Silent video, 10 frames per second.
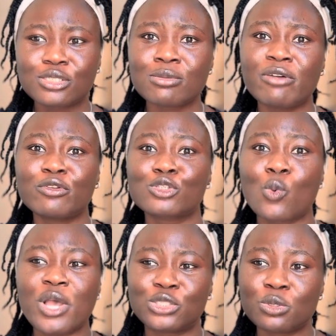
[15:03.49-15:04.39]
some of those
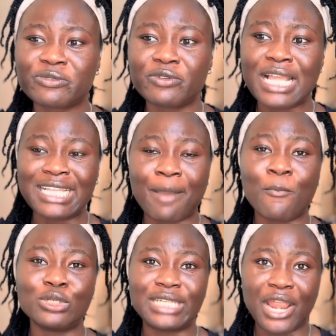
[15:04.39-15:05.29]
questions feel like they're
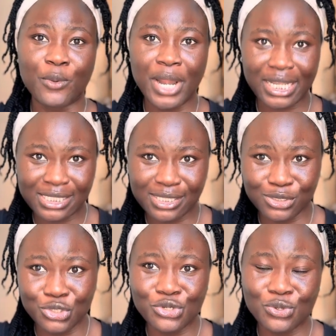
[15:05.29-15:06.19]
more direct,
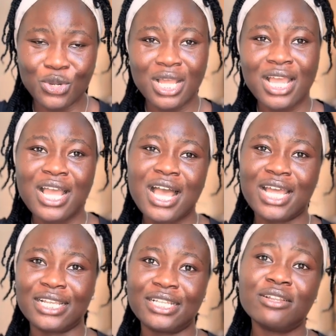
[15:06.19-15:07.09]

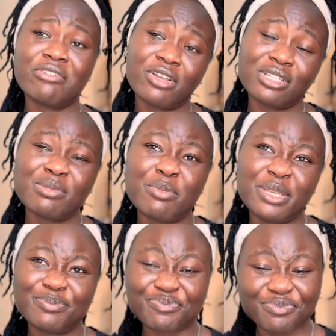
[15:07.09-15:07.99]
and then of course
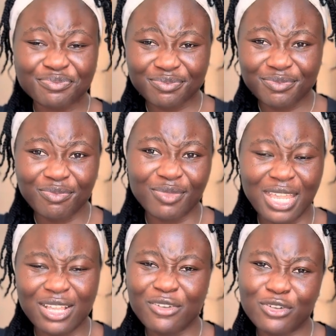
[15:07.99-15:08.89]
maybe,
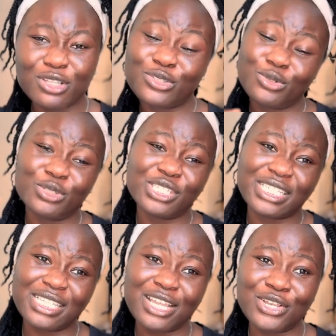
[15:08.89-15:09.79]
of course, you would
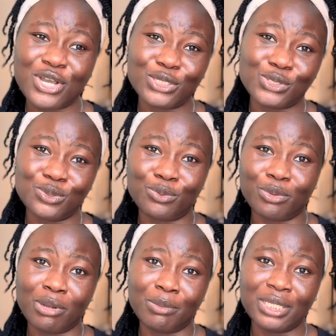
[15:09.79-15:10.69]
still know how to
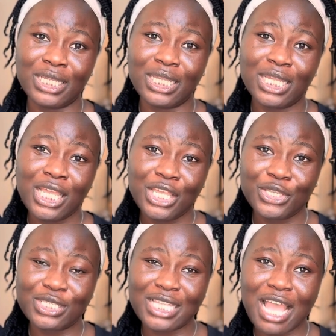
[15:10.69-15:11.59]
probably,
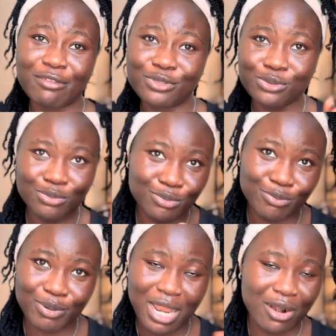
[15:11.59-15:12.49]
you still have to
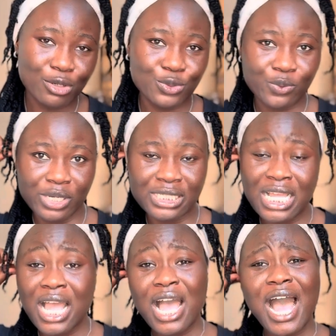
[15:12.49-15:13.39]
play around with words.
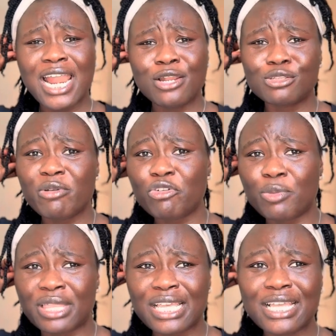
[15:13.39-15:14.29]
And I know some of you will
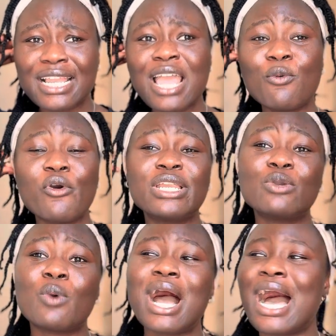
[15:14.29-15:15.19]
be thinking, hey, what ni
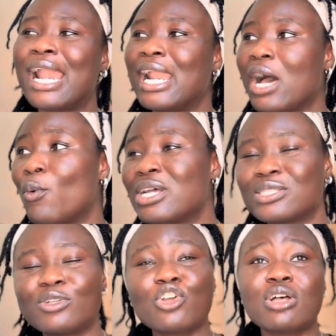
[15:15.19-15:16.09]
wahala? What?
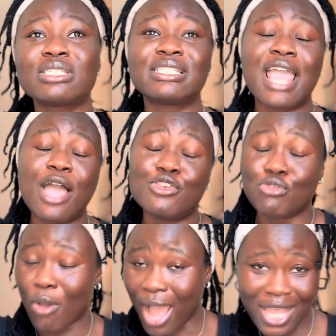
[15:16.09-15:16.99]
Just say
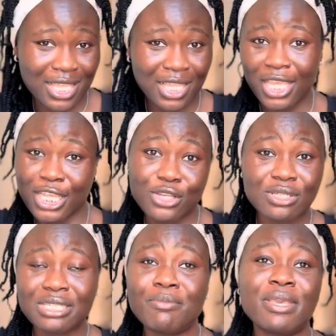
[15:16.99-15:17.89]
ayoha. It
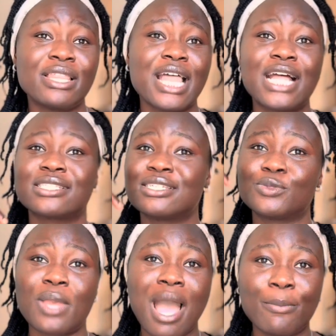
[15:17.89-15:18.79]
doesn't mean that this
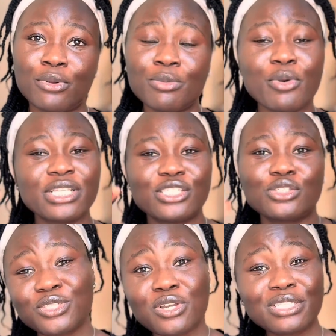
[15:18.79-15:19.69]
will happen. But
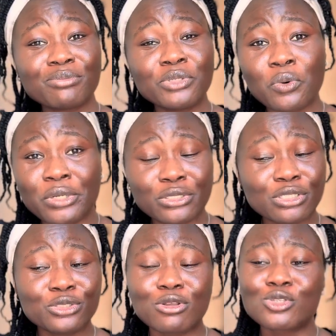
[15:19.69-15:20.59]
it's just me, it
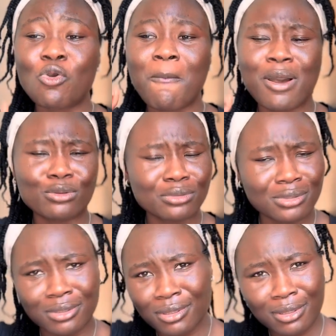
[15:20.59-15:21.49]
doesn't just come out.
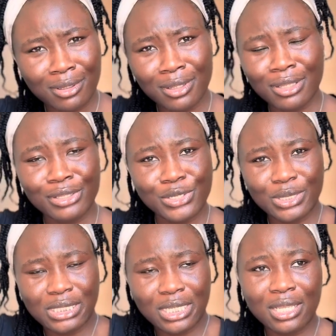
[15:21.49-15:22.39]
You
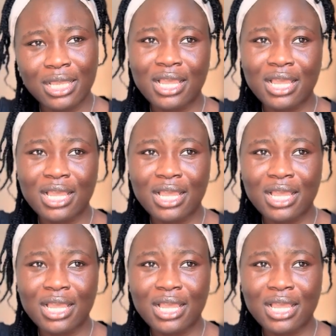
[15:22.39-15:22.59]
see?